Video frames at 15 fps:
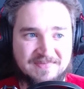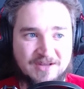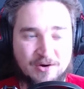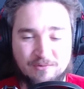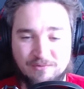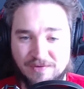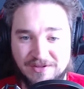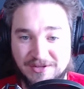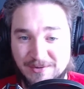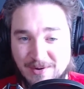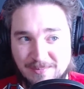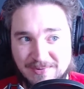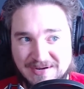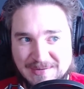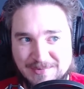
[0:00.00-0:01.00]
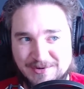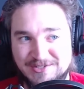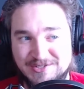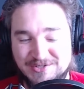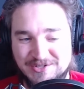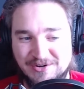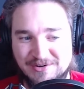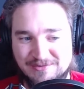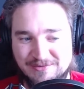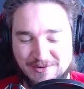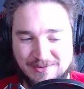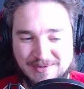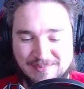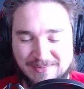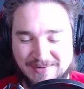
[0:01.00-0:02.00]
Hopefully there won't be any more issues going
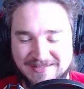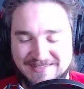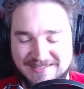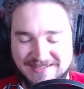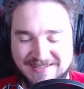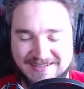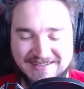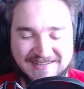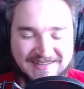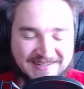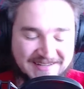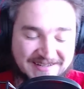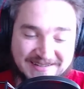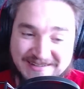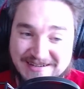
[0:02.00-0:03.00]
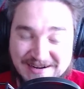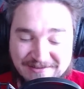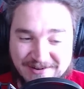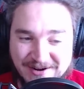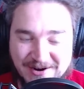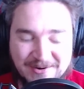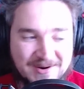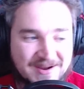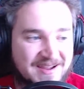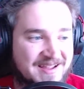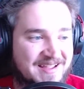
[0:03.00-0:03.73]
forward, but you never know.